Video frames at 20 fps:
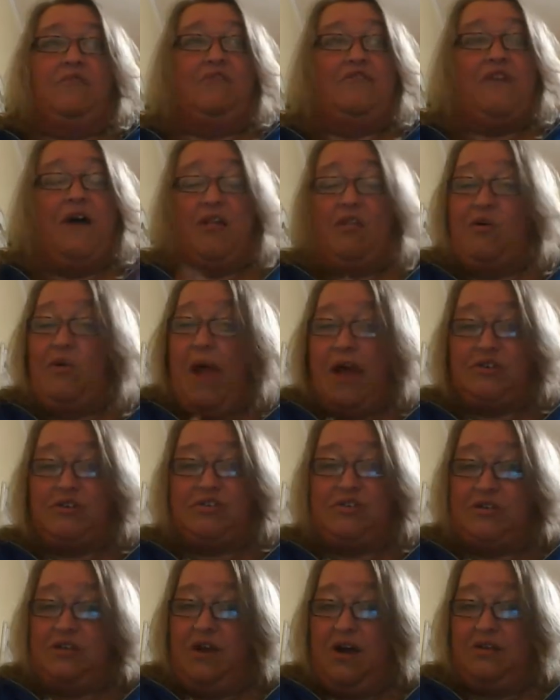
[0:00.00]
Follow
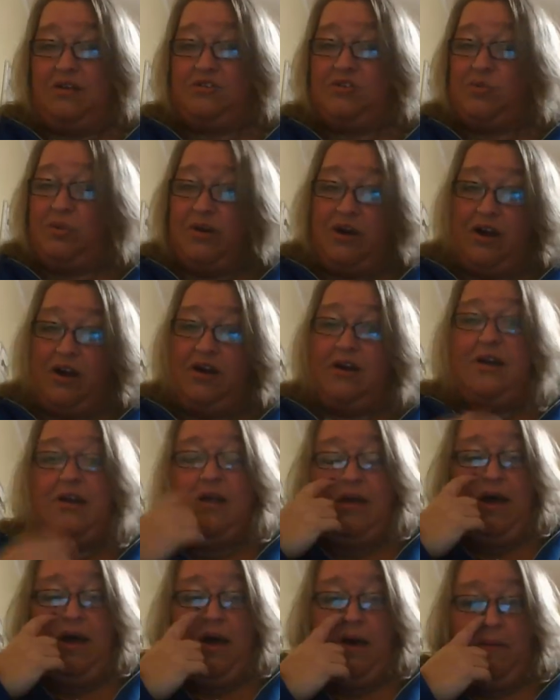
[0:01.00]
Ashley on Twitter.
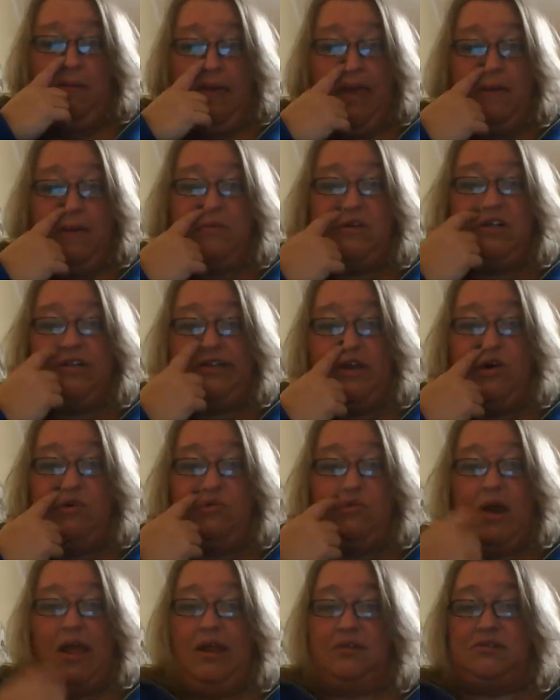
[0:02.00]

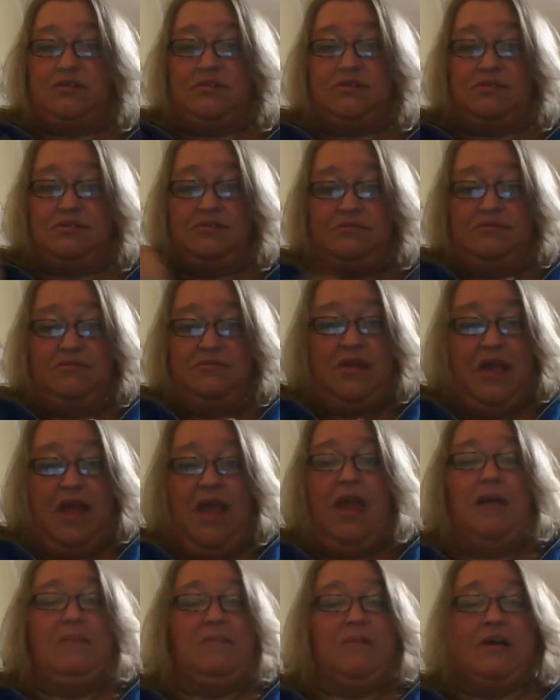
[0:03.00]
Cleo Writes,
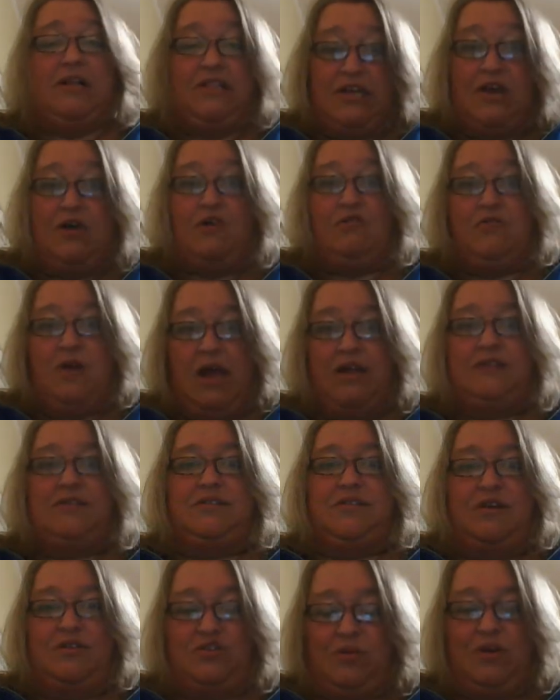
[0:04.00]
McCleo
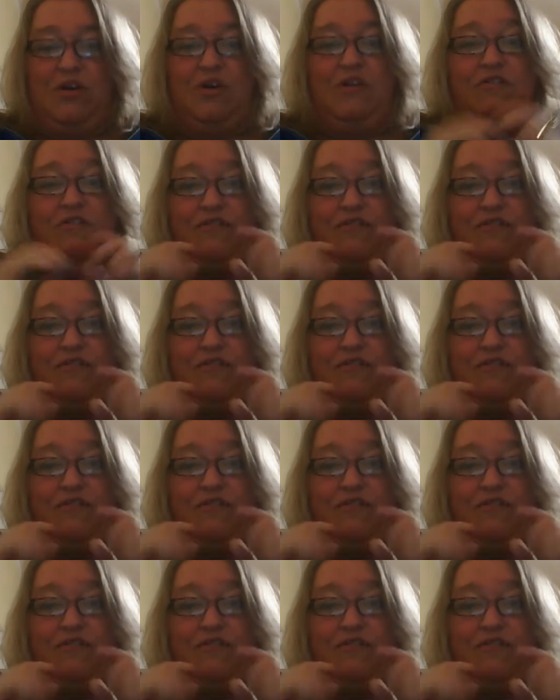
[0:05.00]
Writes on Twitter.